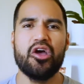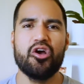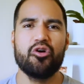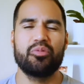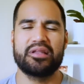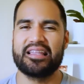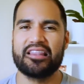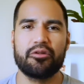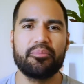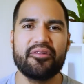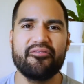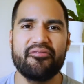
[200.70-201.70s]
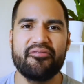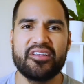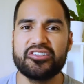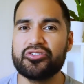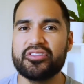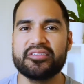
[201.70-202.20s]
we did a little bit
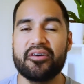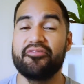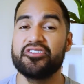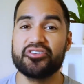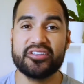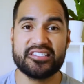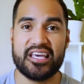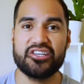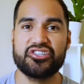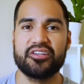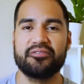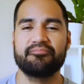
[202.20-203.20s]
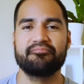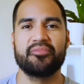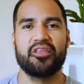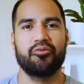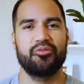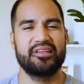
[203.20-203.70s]
of visualization.
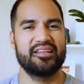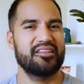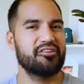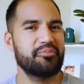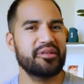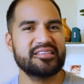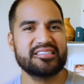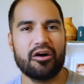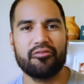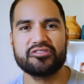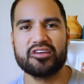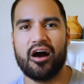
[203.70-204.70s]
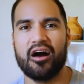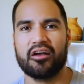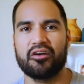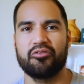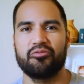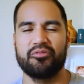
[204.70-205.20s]
We did a little bit of
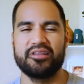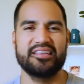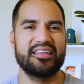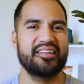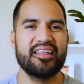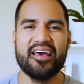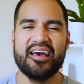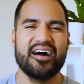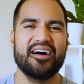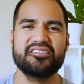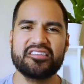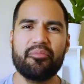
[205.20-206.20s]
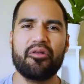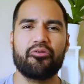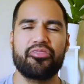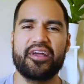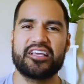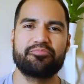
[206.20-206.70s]
self-talk. We did some other
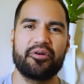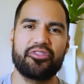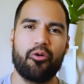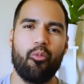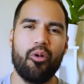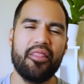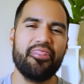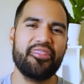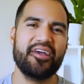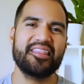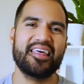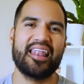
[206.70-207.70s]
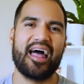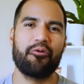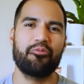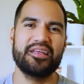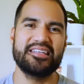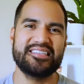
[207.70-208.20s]
things. But the one thing that
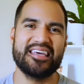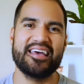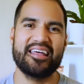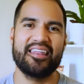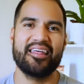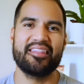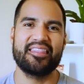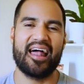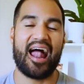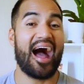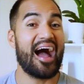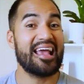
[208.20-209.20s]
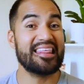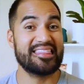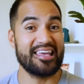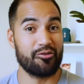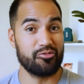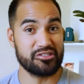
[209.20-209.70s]
we did that I
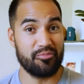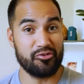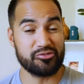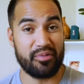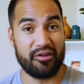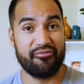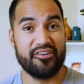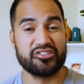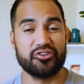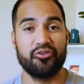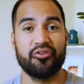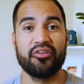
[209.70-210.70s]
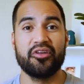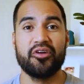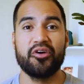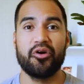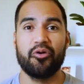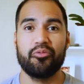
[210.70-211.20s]
think was the most beneficial
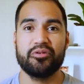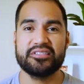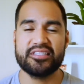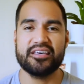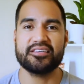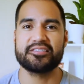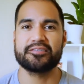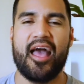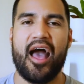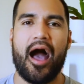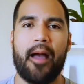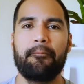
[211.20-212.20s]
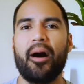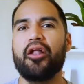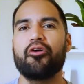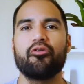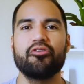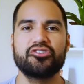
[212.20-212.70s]
was this. I bought
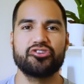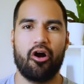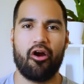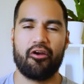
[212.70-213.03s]
her a jar,